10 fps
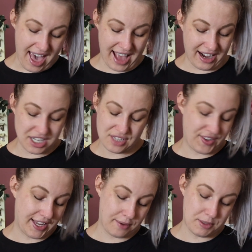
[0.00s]
And I just
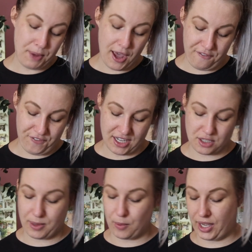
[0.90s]
figured it was perfect
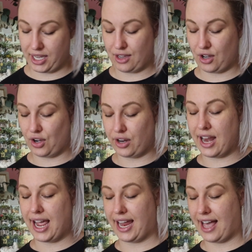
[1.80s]
to be working on
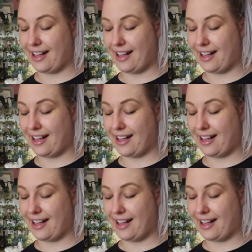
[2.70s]
a